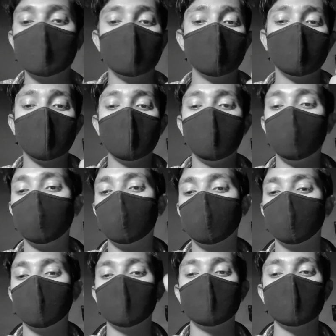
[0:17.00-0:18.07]
Gym done,
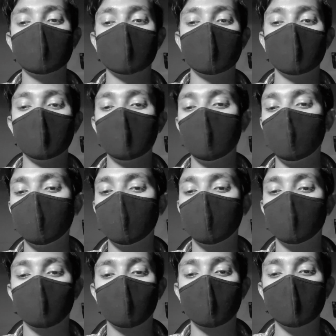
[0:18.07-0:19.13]
meditation done,
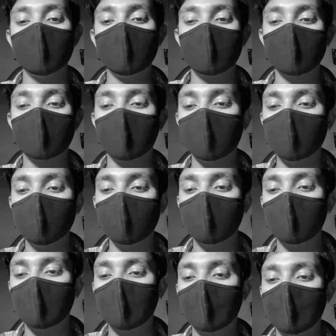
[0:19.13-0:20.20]
book reading done,
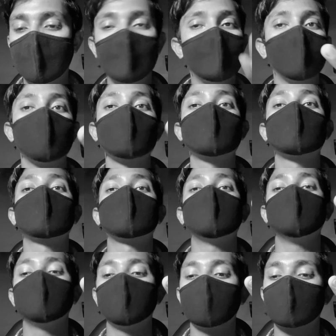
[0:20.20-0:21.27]
hosting
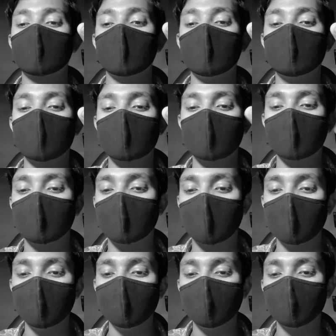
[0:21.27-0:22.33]
live study session
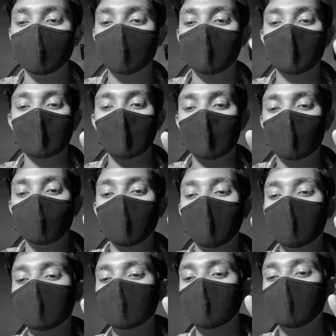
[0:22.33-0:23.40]
done, do a
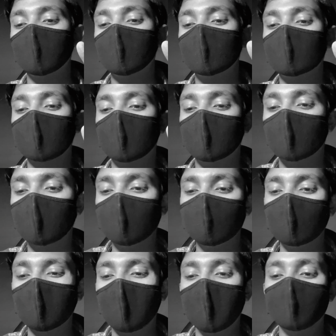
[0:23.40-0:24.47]
lecture of digital done,
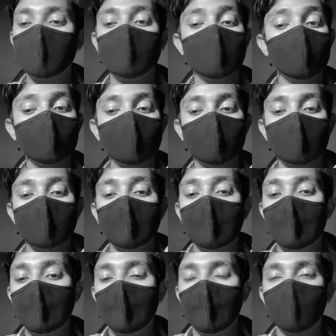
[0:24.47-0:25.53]
aptitude,
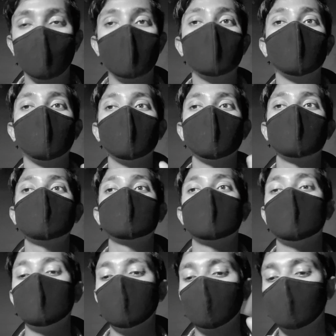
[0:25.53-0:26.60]
one topic is still
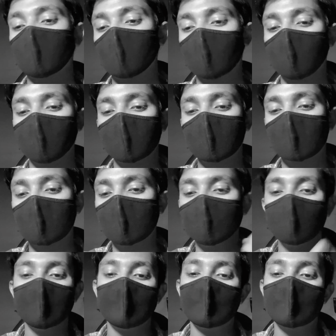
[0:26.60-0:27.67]
left, one topic is done,
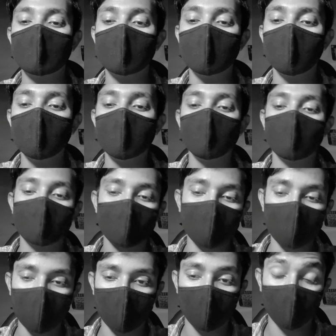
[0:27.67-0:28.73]
COA revision
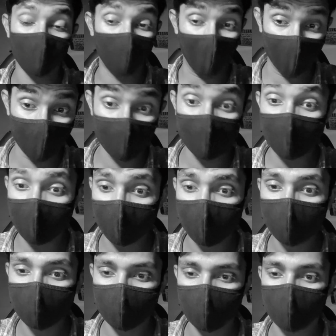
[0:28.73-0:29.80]
finally done,
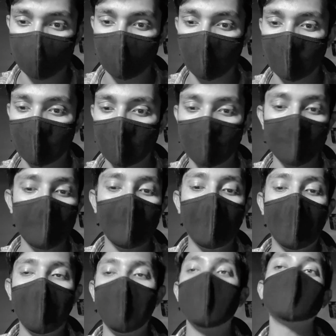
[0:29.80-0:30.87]

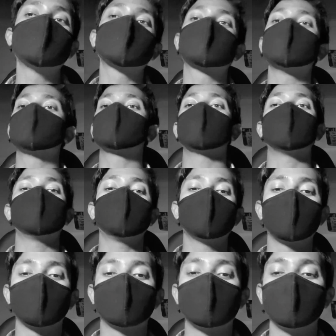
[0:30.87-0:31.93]
and script writing
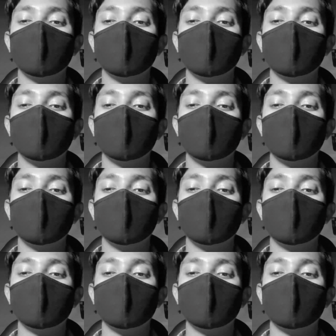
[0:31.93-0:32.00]
of the